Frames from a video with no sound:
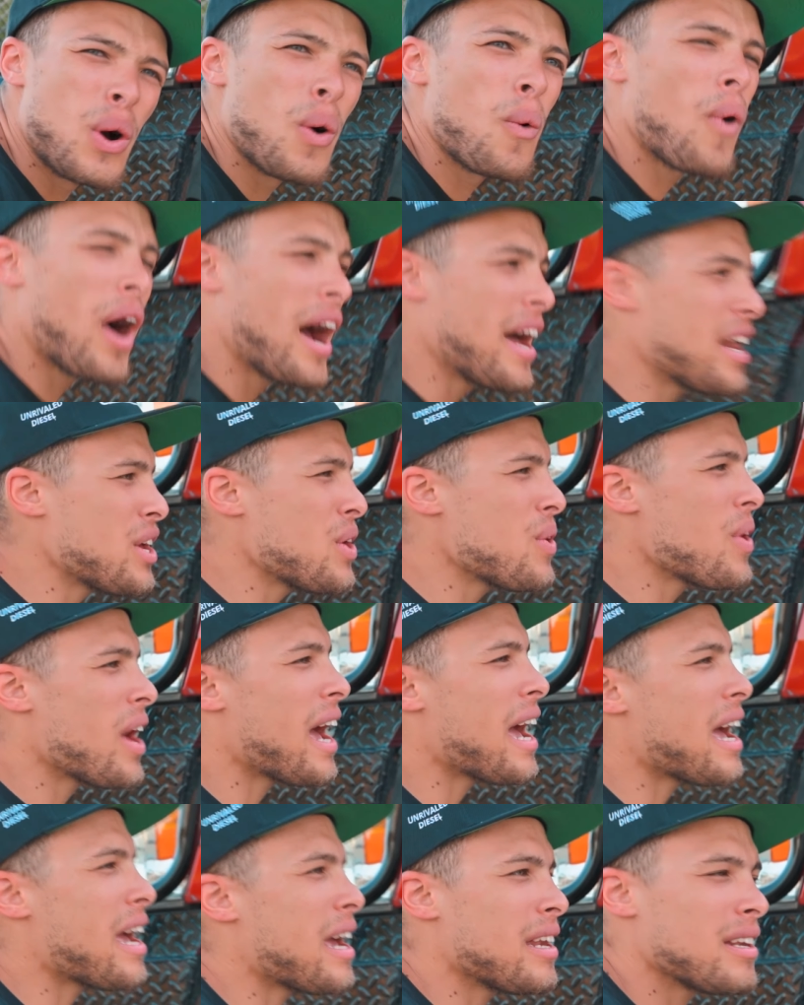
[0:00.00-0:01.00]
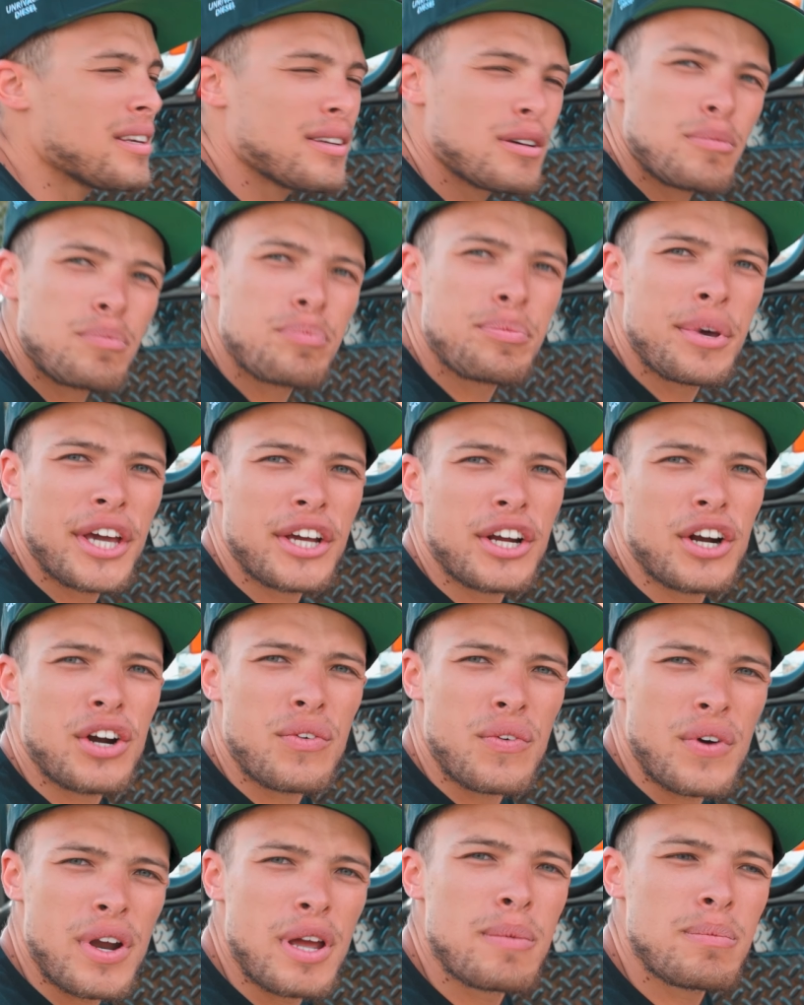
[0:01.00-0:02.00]
why do you hate bigger
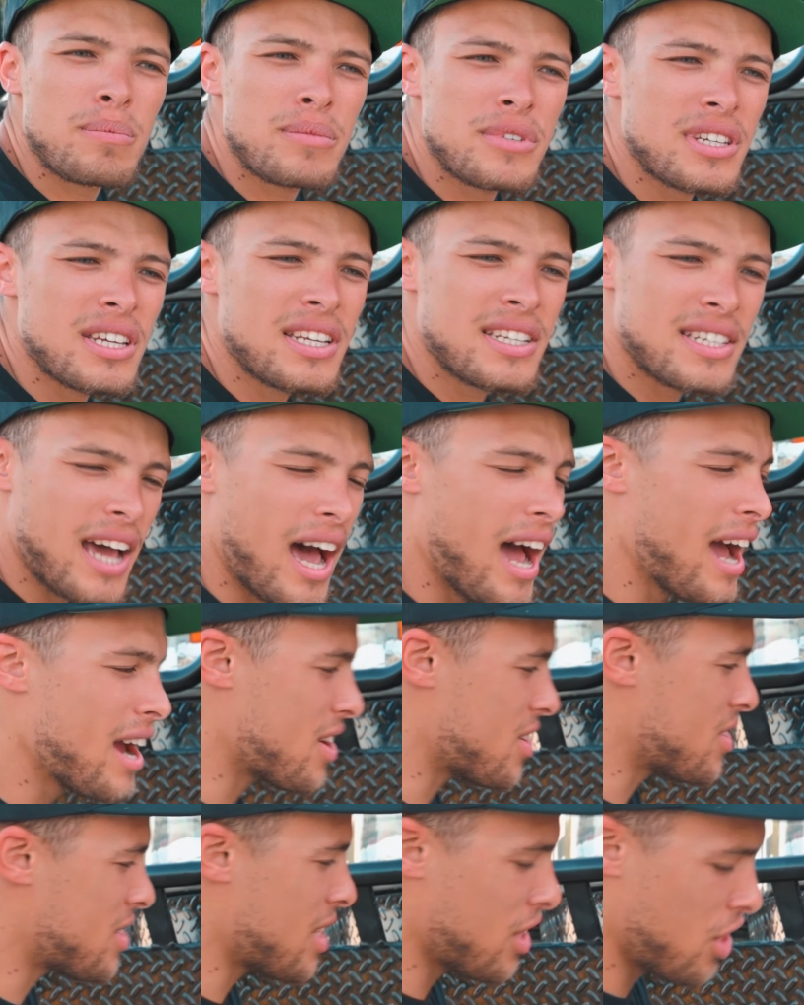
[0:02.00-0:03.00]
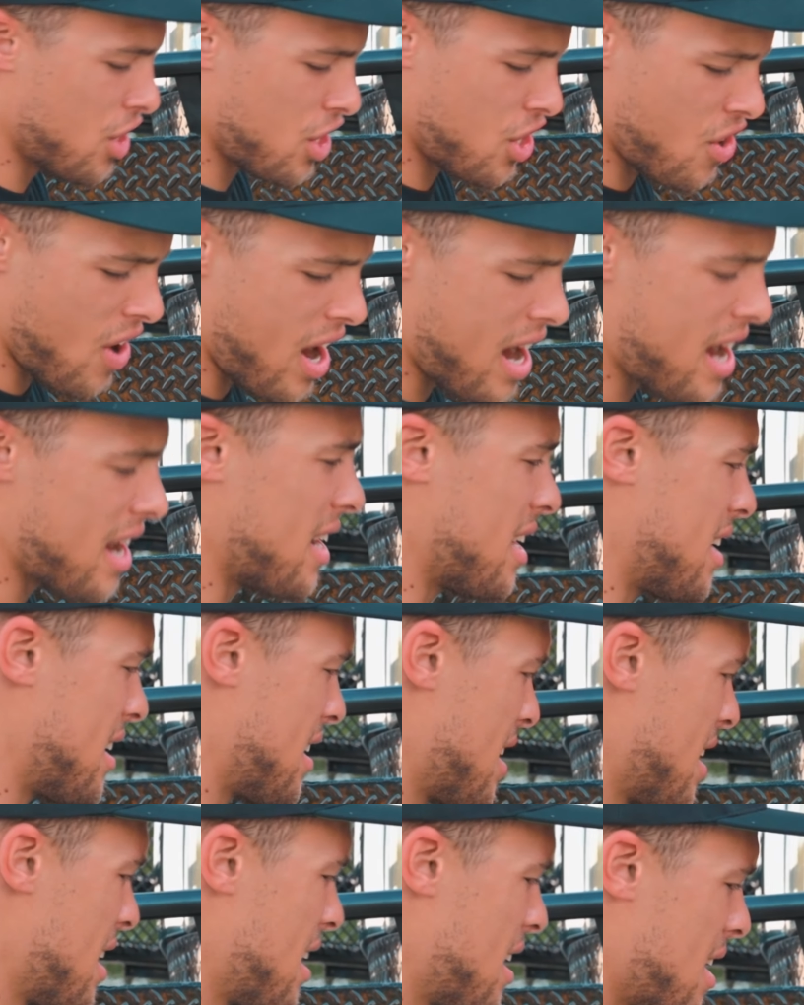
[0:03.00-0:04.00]
rims and tires? They look great.
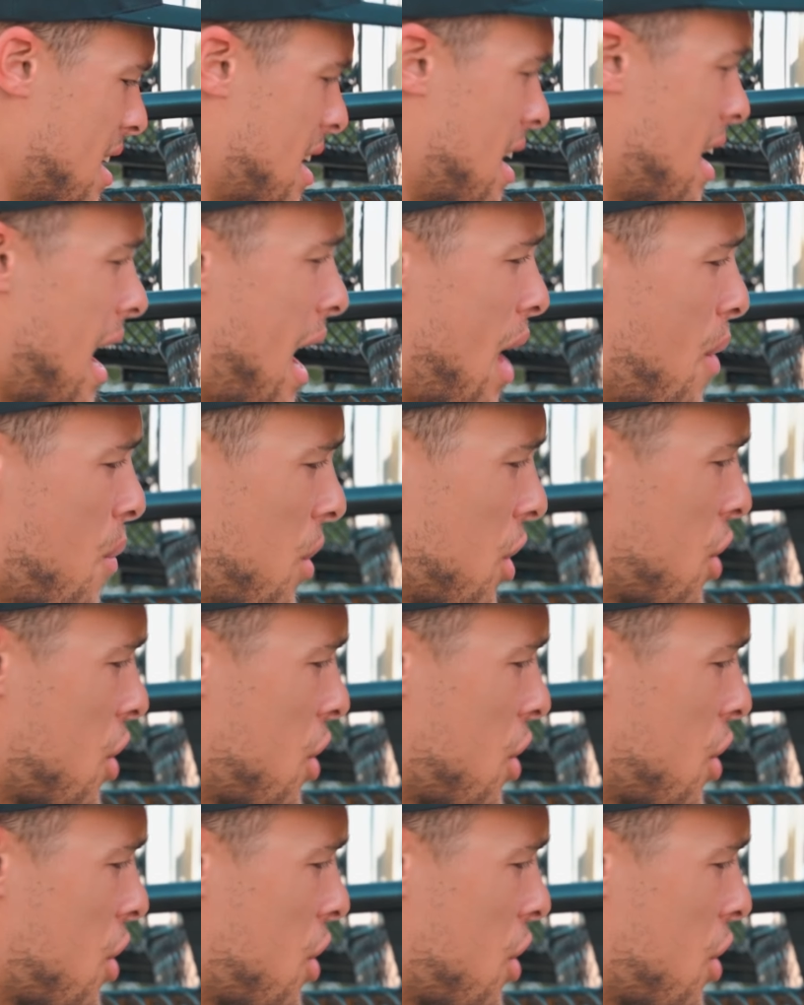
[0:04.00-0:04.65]
And I would